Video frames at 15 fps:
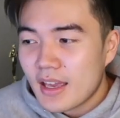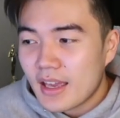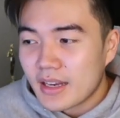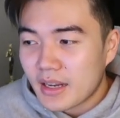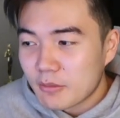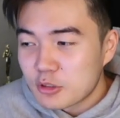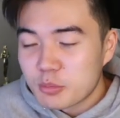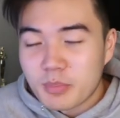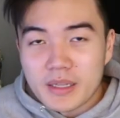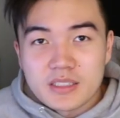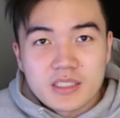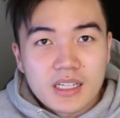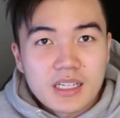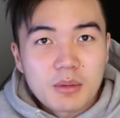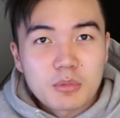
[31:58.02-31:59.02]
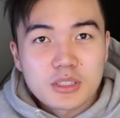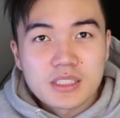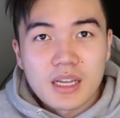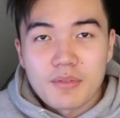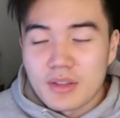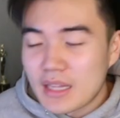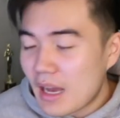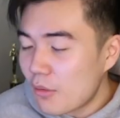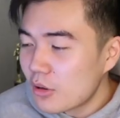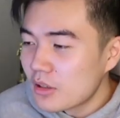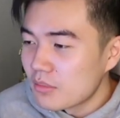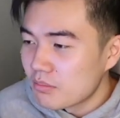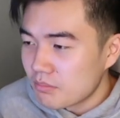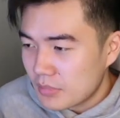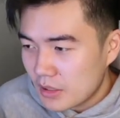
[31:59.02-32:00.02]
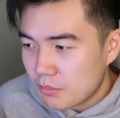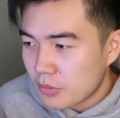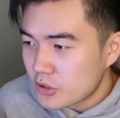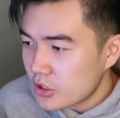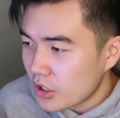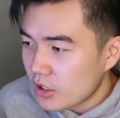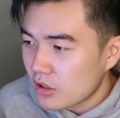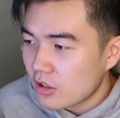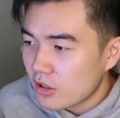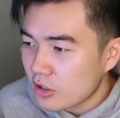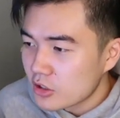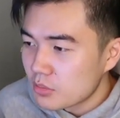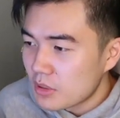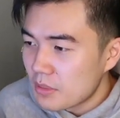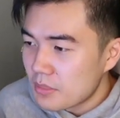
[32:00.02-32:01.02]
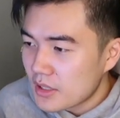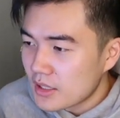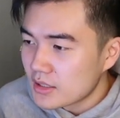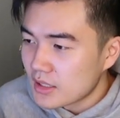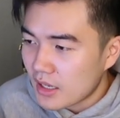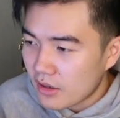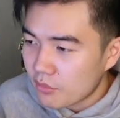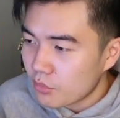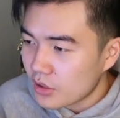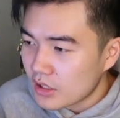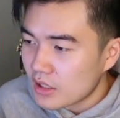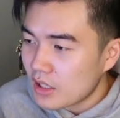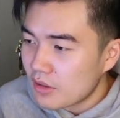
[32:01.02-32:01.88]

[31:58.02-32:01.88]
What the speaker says: And have Spencer at number 7. That one in particular hurts me because I really